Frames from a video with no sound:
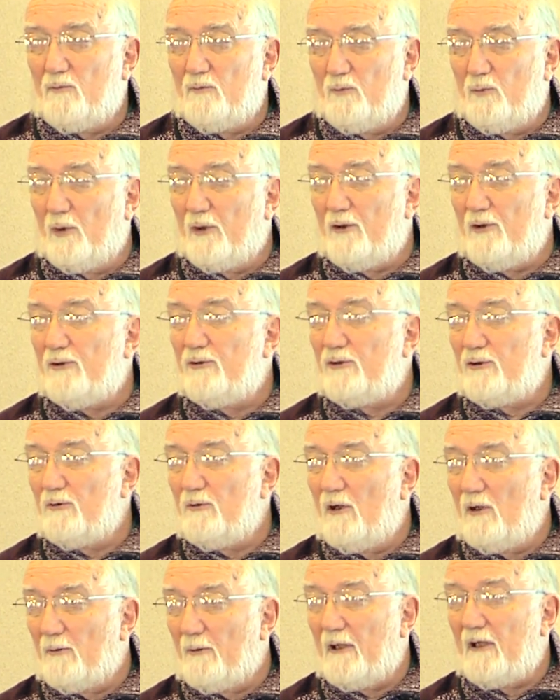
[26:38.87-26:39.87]
we're used
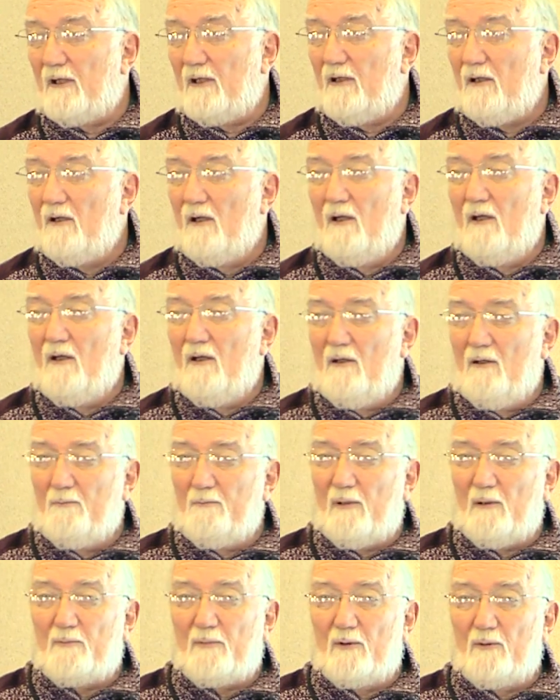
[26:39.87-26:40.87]
to already.
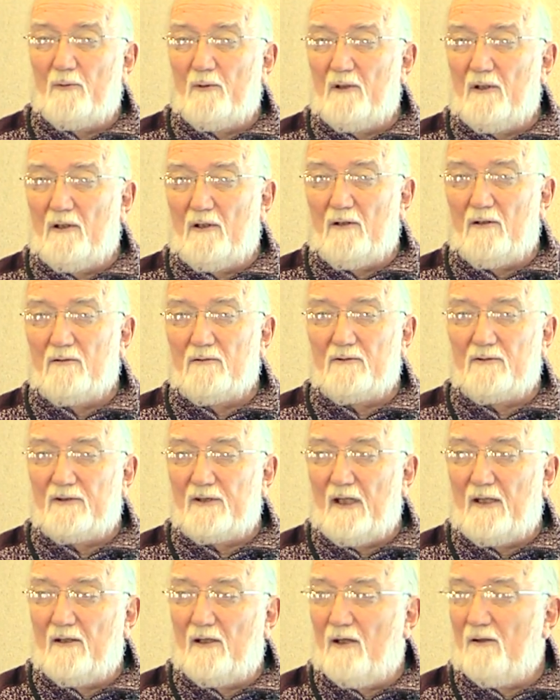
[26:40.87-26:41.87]
People will
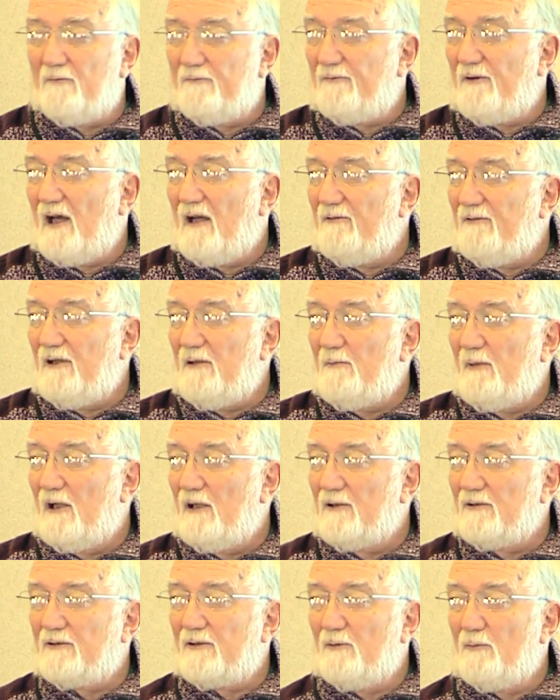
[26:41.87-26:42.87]
send out 5
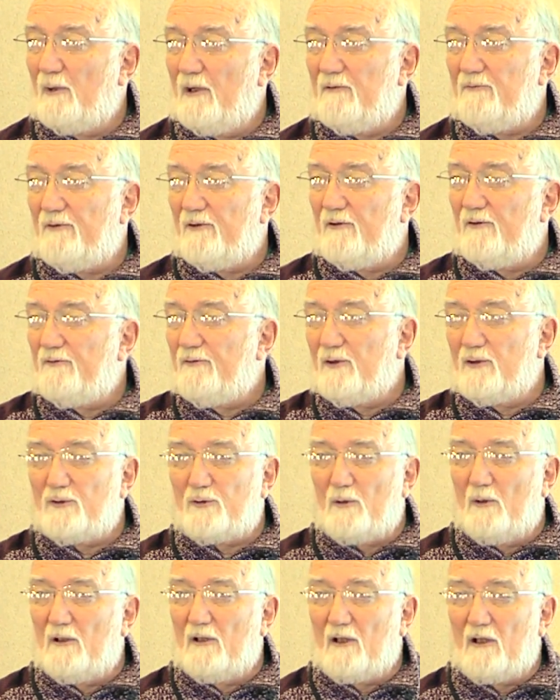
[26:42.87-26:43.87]
emails and wait for the first
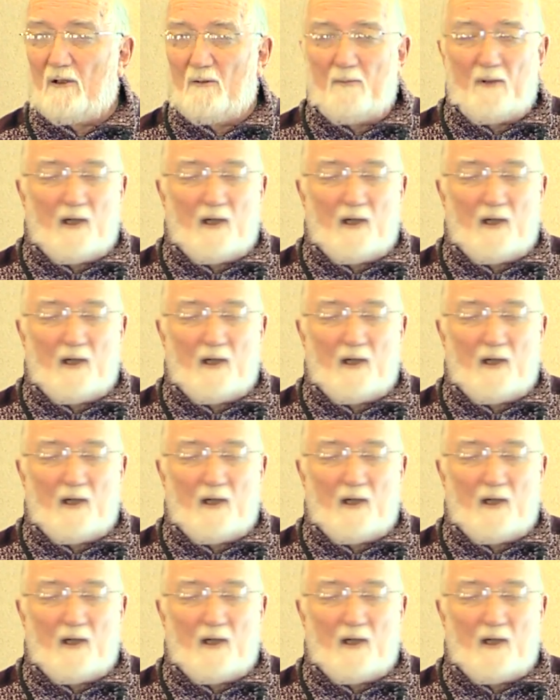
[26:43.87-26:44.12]
one to come